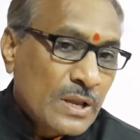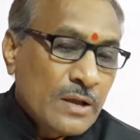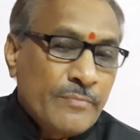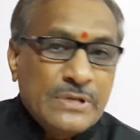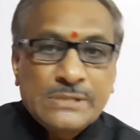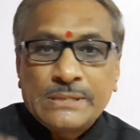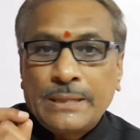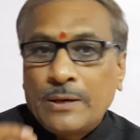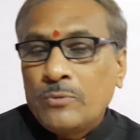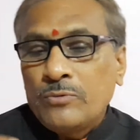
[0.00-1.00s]
Means
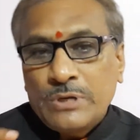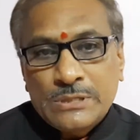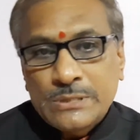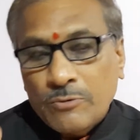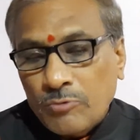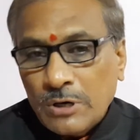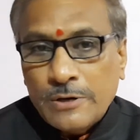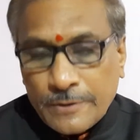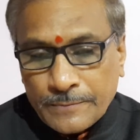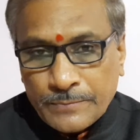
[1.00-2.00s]
thou is the
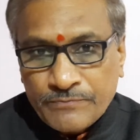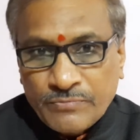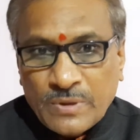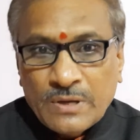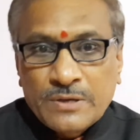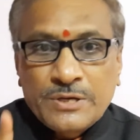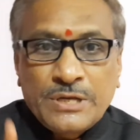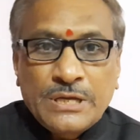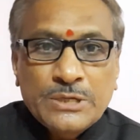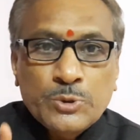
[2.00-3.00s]
word,
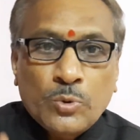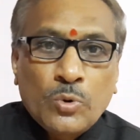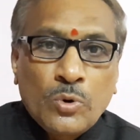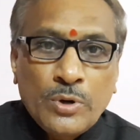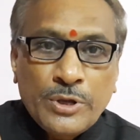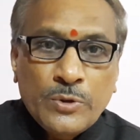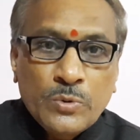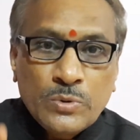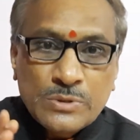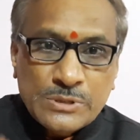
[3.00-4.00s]

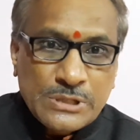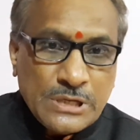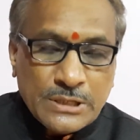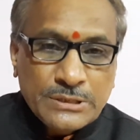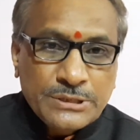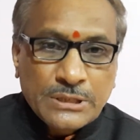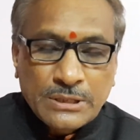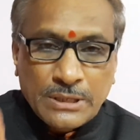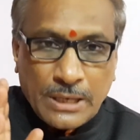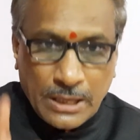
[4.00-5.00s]
T-H-O-U-G-H,
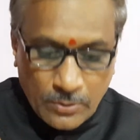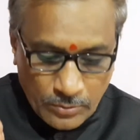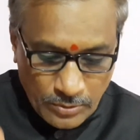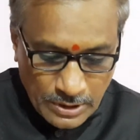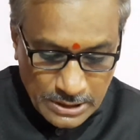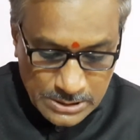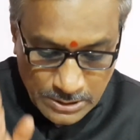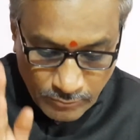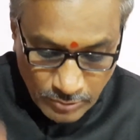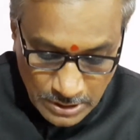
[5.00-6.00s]
thou is the
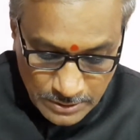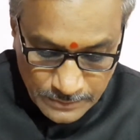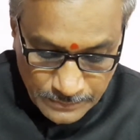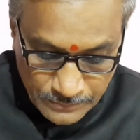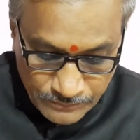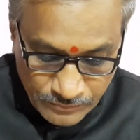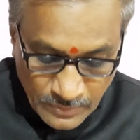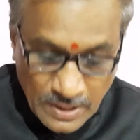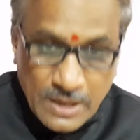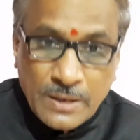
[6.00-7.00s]
word.
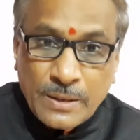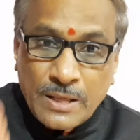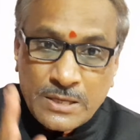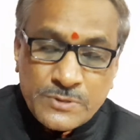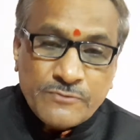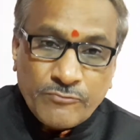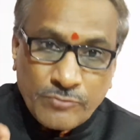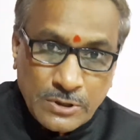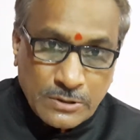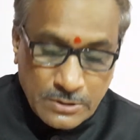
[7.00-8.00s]
This
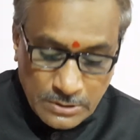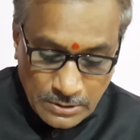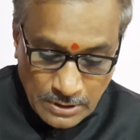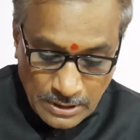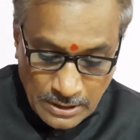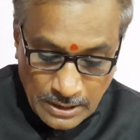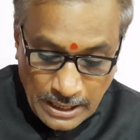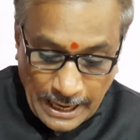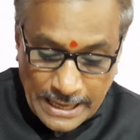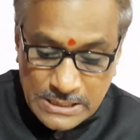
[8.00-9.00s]
word
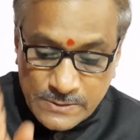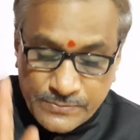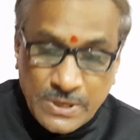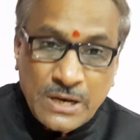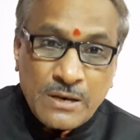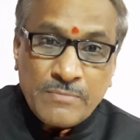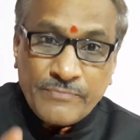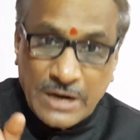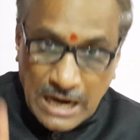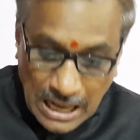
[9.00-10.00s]
has been
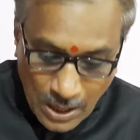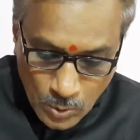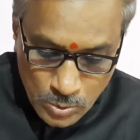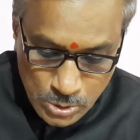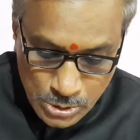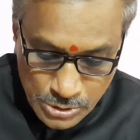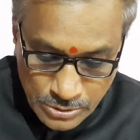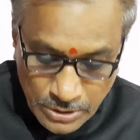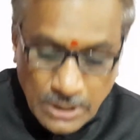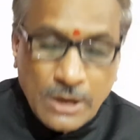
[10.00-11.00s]
pronounced
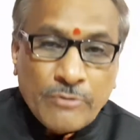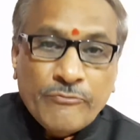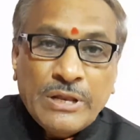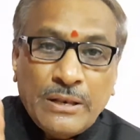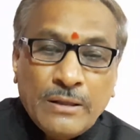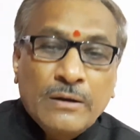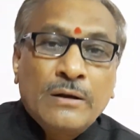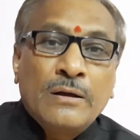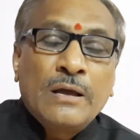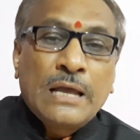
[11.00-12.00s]
with the
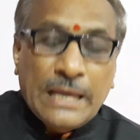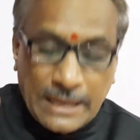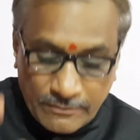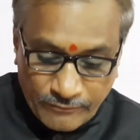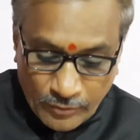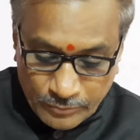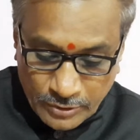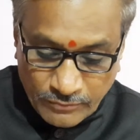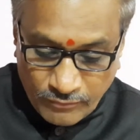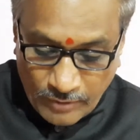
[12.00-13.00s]
help of the
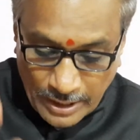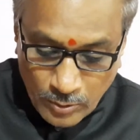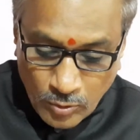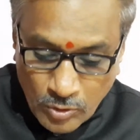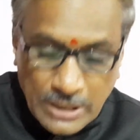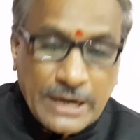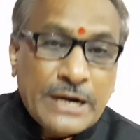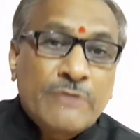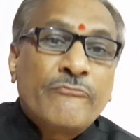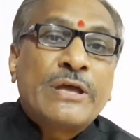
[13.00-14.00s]

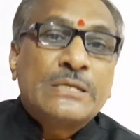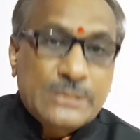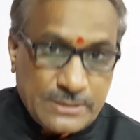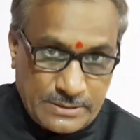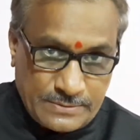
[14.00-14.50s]
500 ways.